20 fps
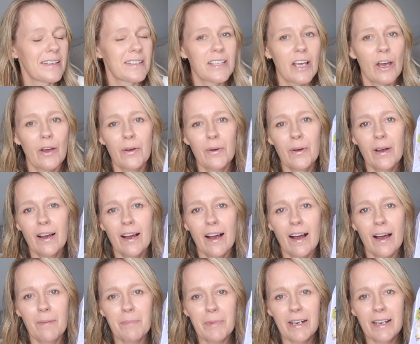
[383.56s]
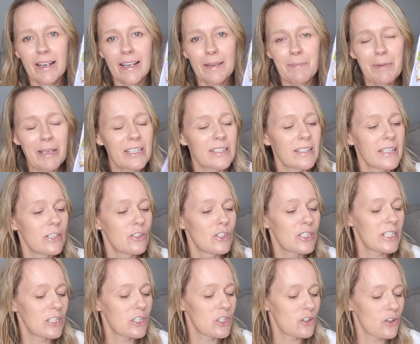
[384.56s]
So I'm gonna be
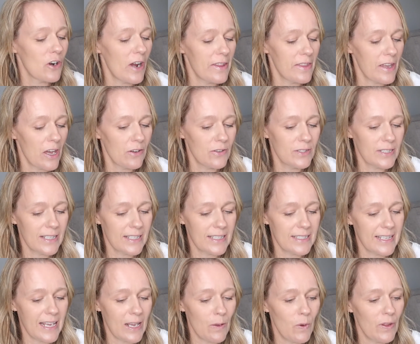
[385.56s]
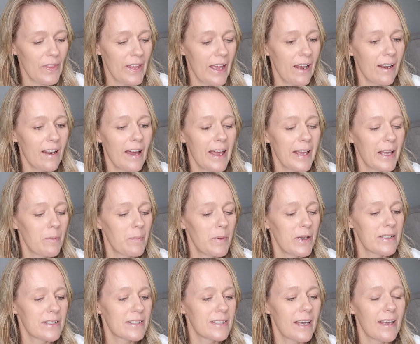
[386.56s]
interested to try those and see what they are like,
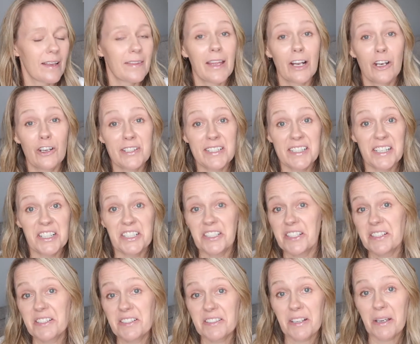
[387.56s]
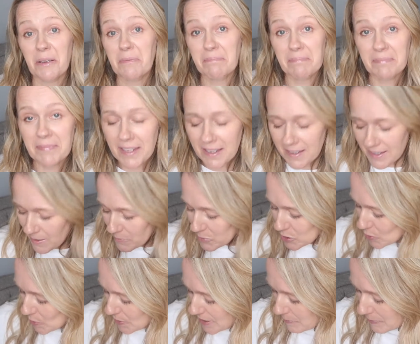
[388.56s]
but they look delicious, so I'm
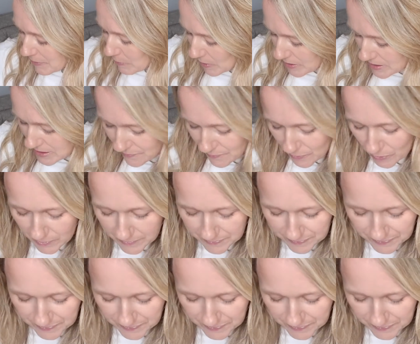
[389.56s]
sure they'll be wonderful.